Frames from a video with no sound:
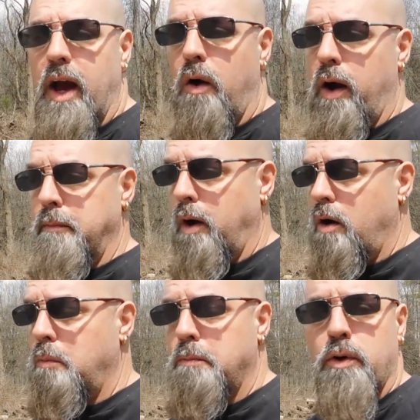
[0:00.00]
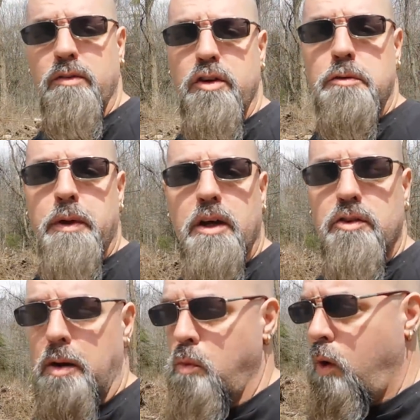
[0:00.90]
how I'm all privileged
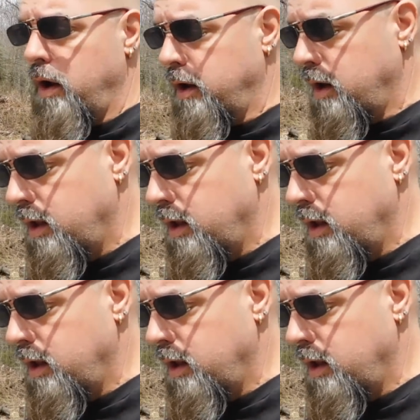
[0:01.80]
because I'm white.